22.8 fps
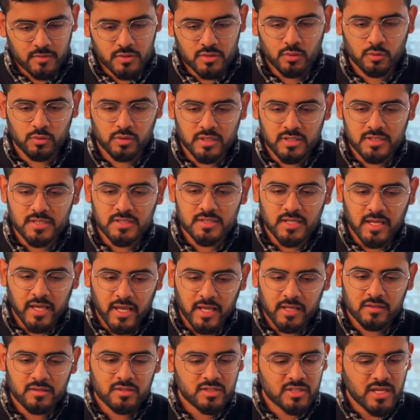So this is
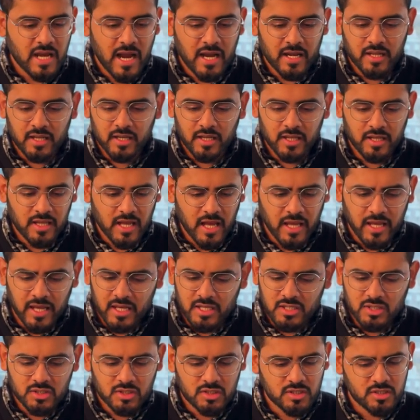again chat and AI
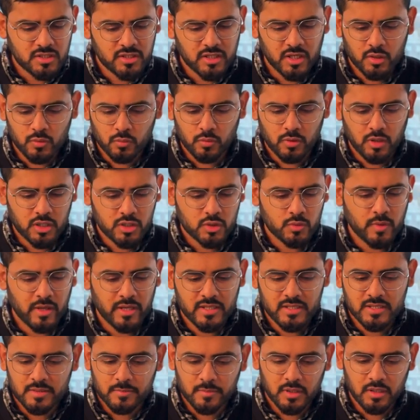agents. It works very
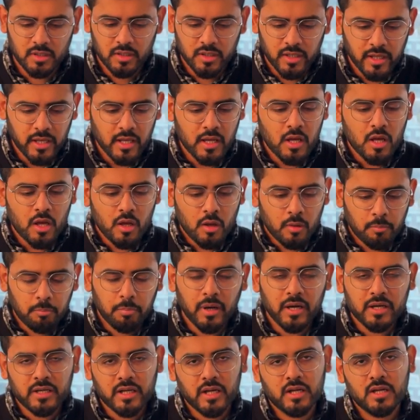similarly,
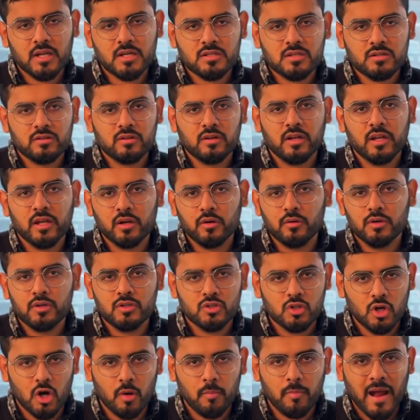but it does a really good
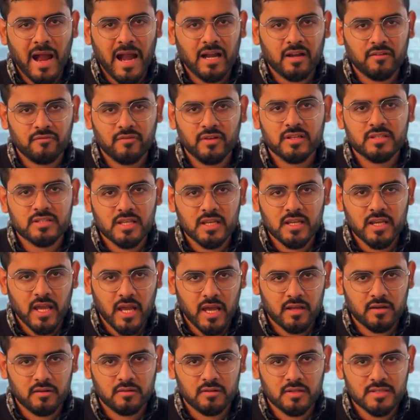job at fixing
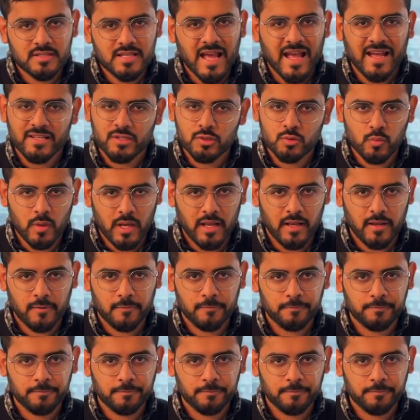errors as well.